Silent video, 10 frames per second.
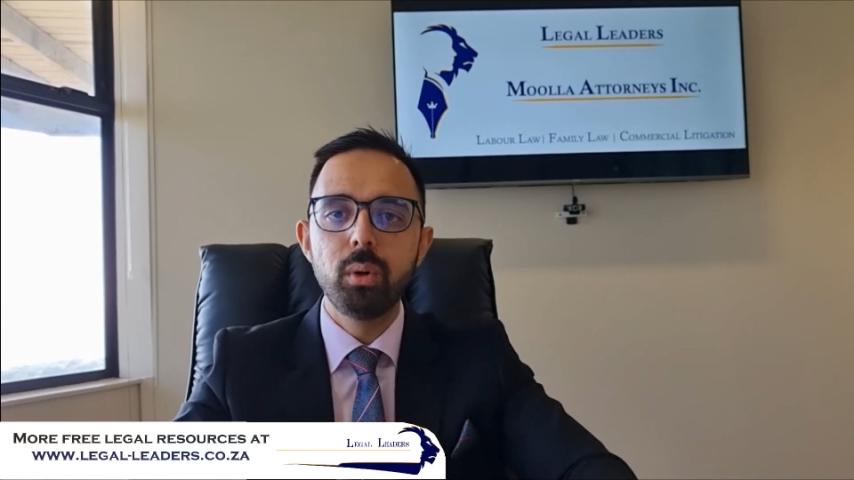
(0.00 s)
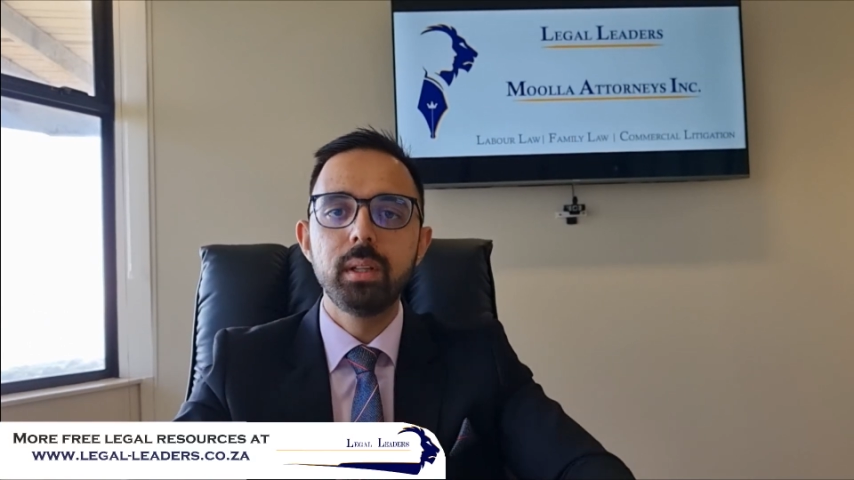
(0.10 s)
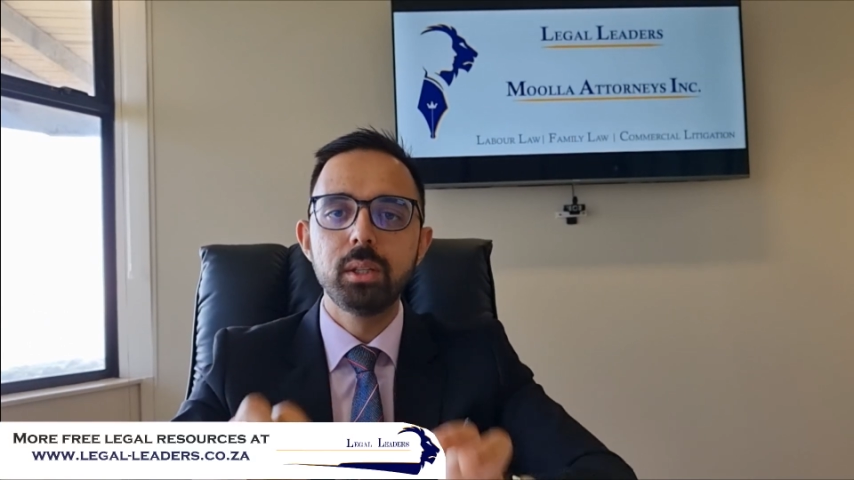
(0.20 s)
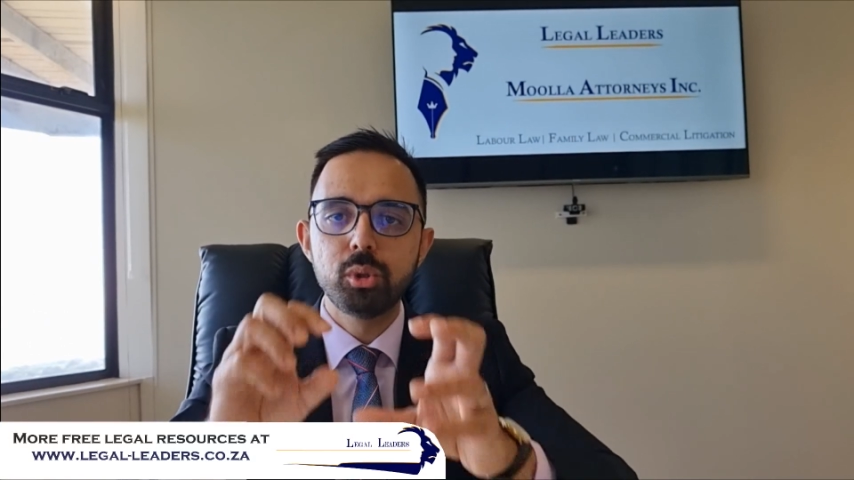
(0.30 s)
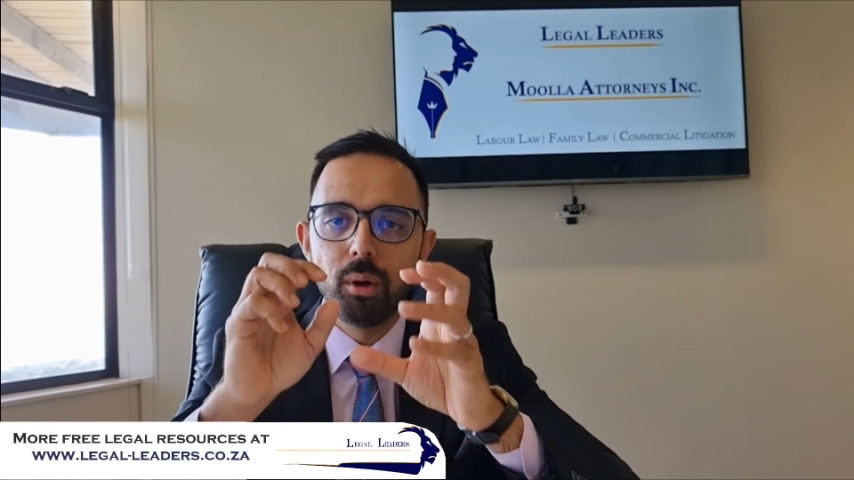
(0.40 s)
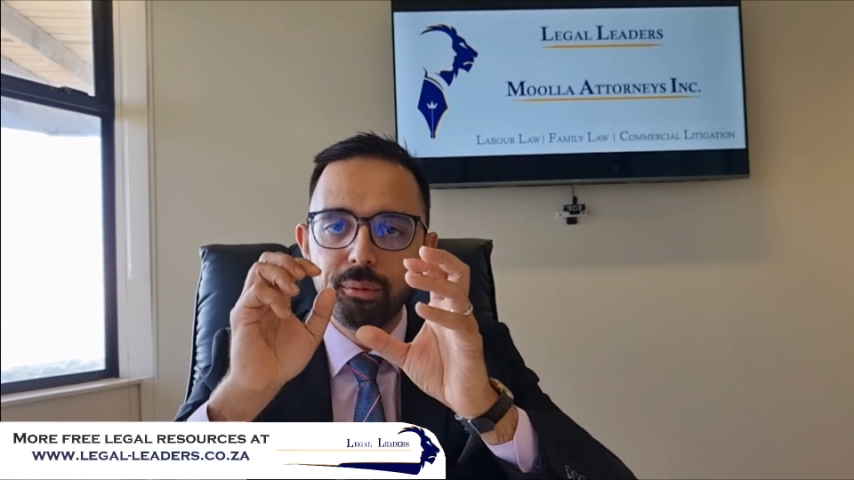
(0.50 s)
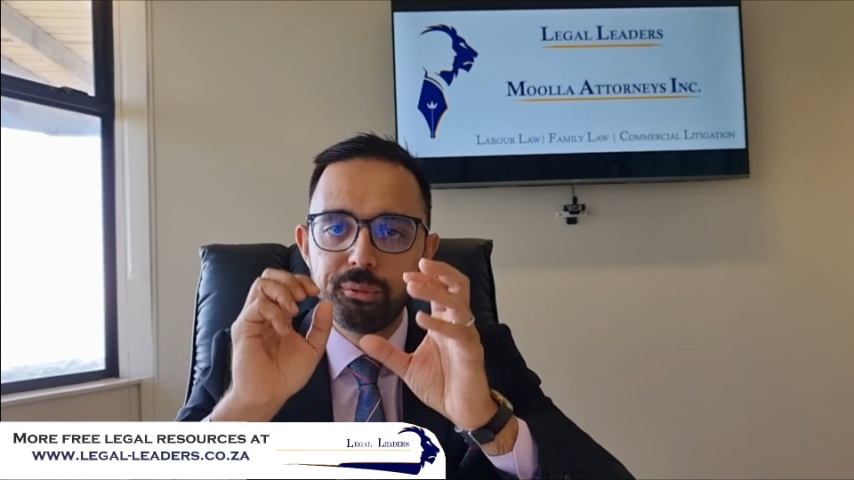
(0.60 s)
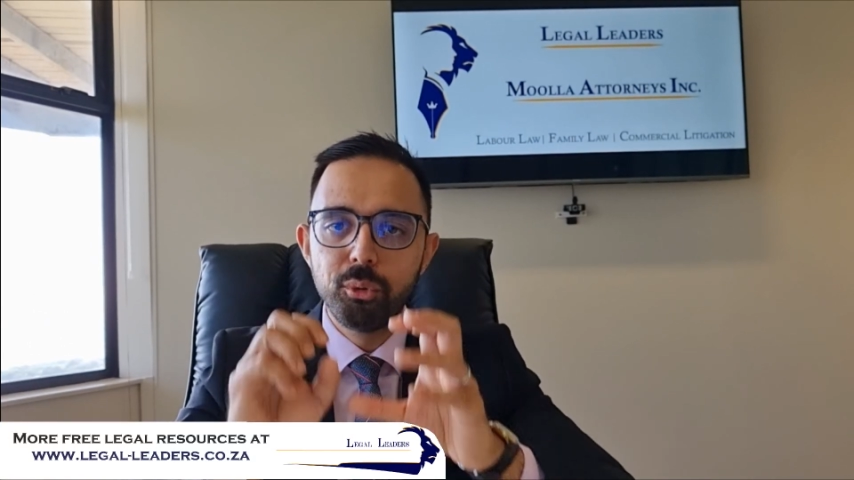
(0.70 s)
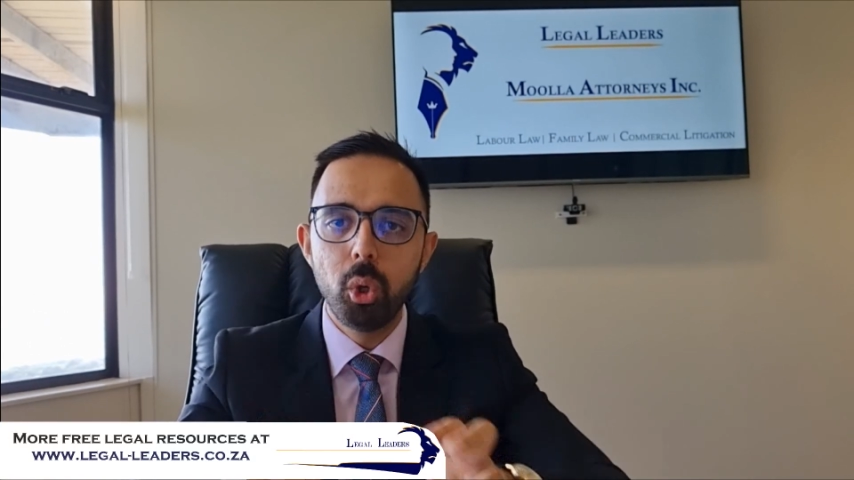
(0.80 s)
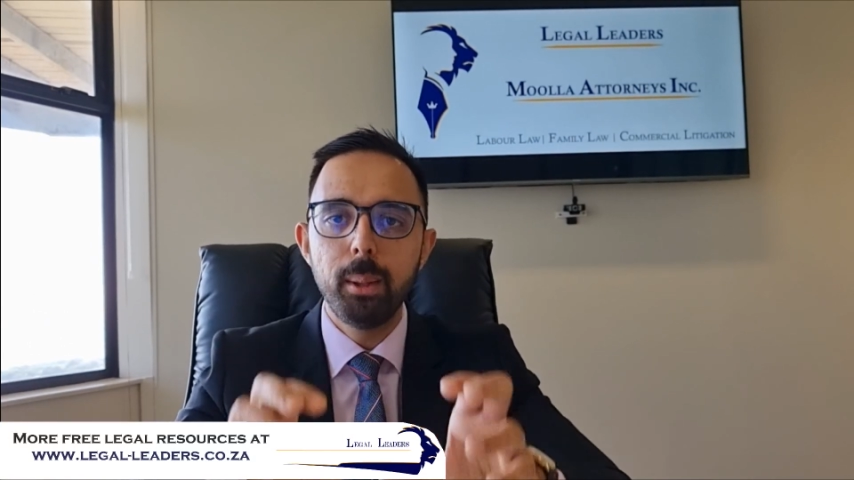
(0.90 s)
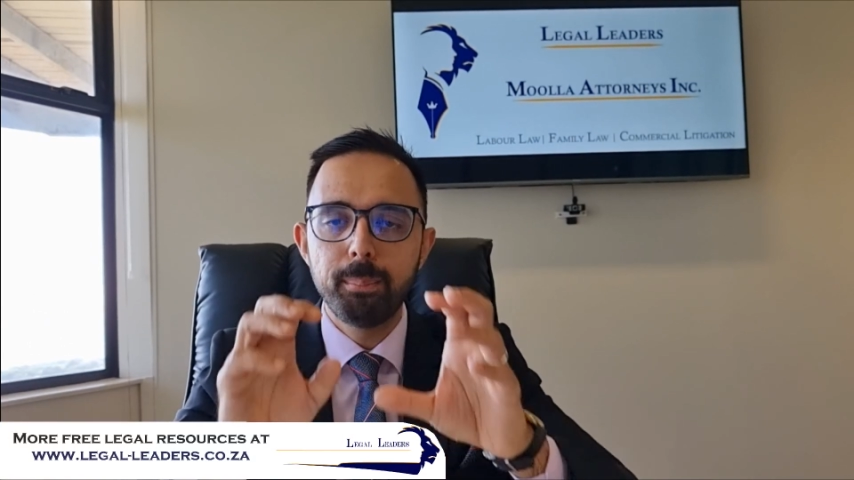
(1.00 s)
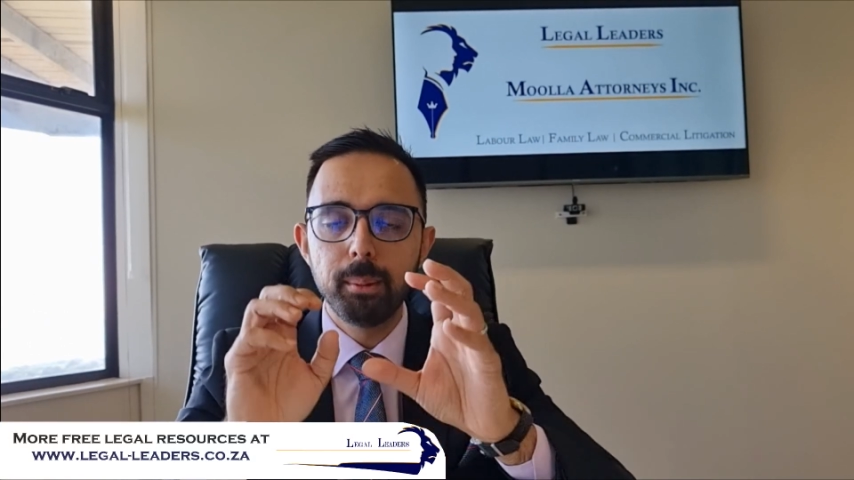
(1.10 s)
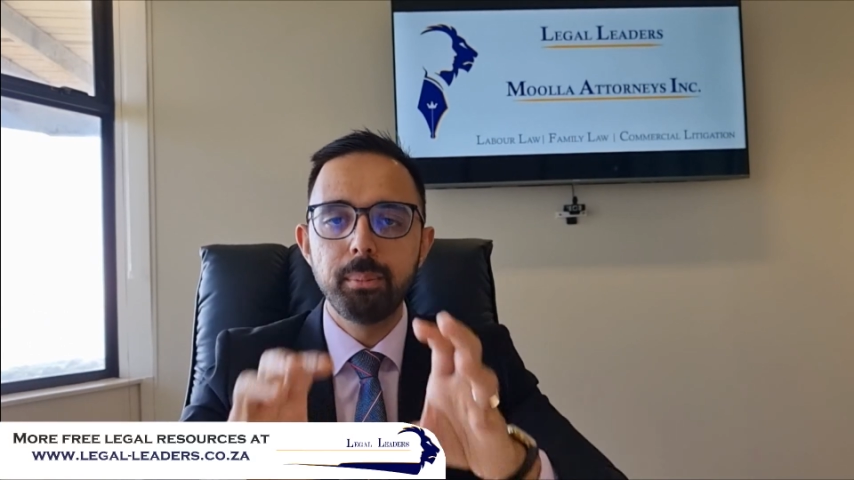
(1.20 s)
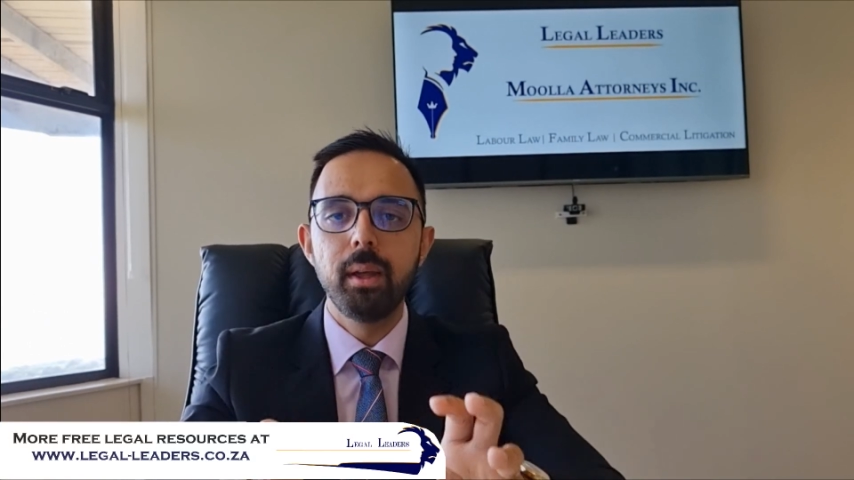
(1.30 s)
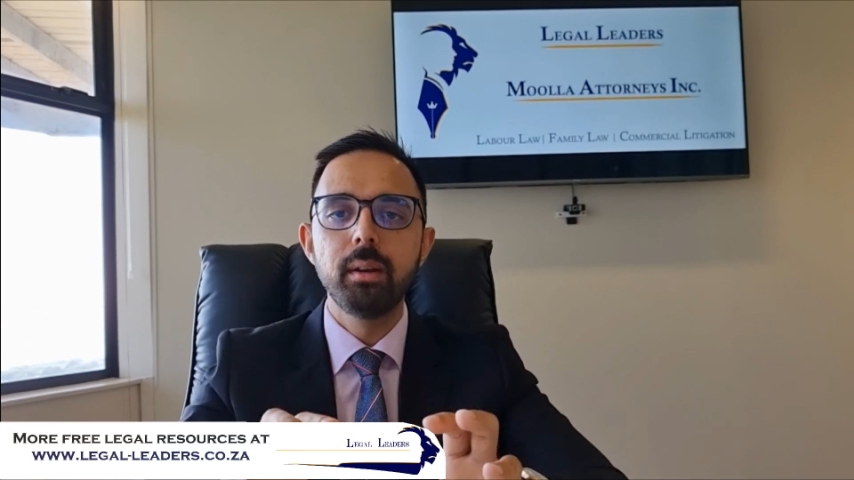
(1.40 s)
that you're fully
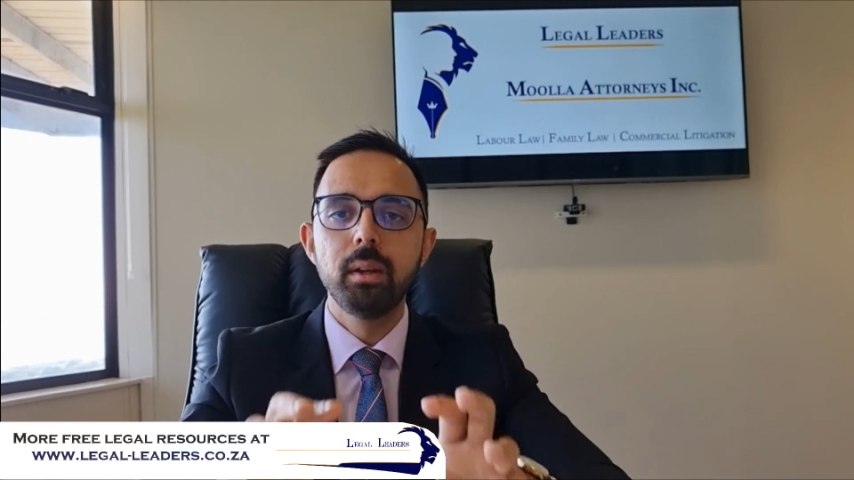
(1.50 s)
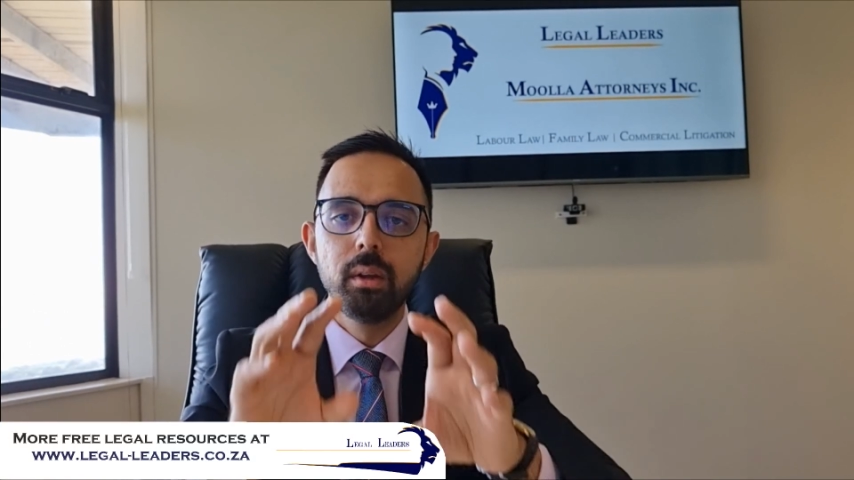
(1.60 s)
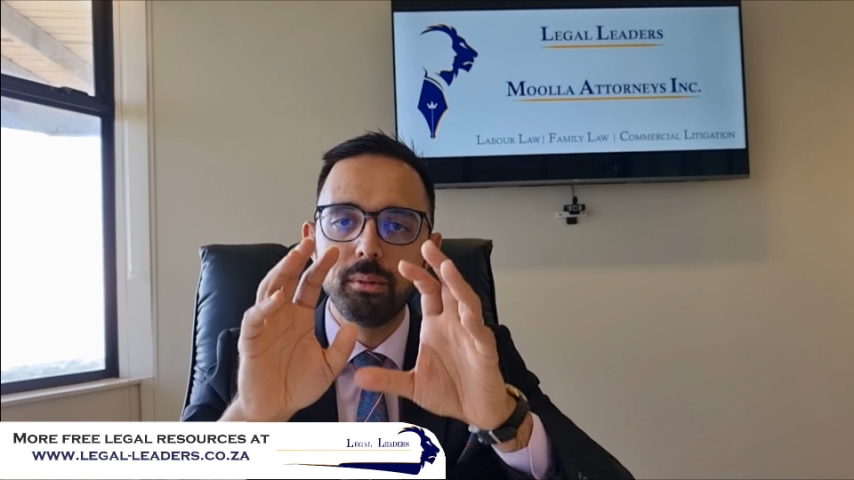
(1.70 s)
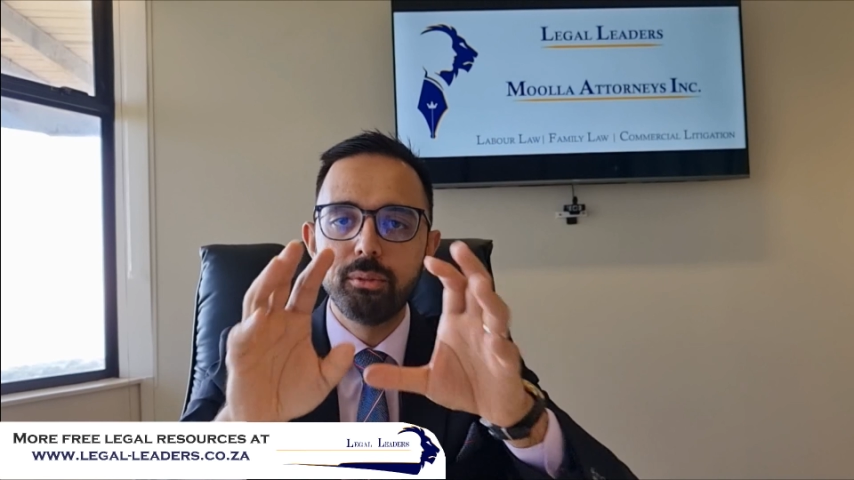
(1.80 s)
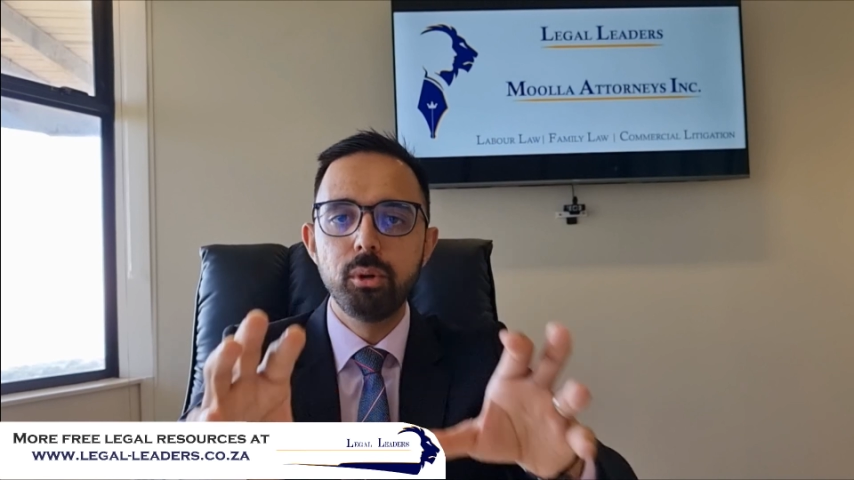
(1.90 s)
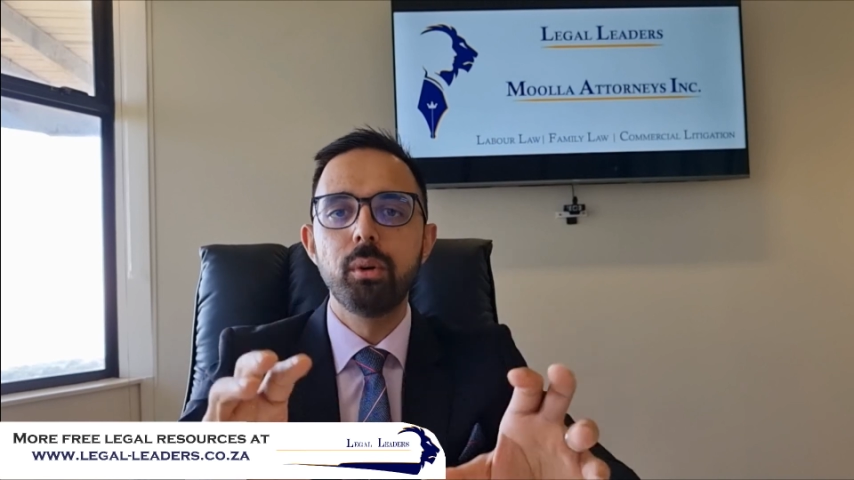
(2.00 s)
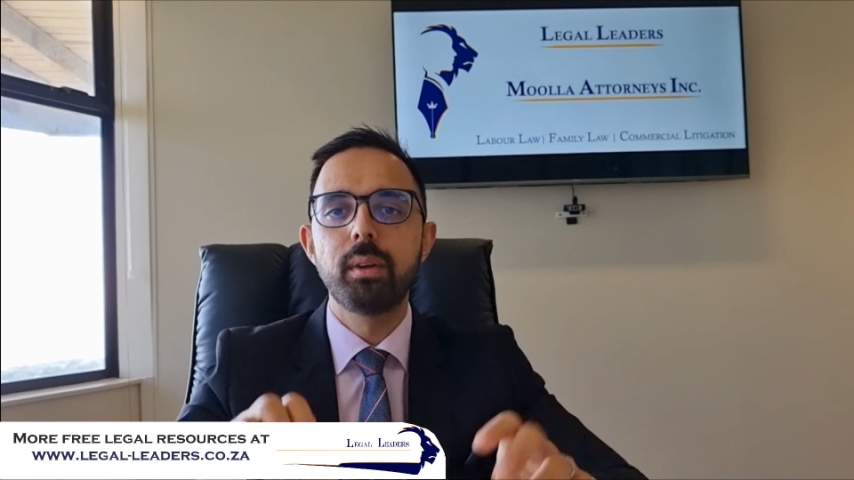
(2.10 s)
prepared for your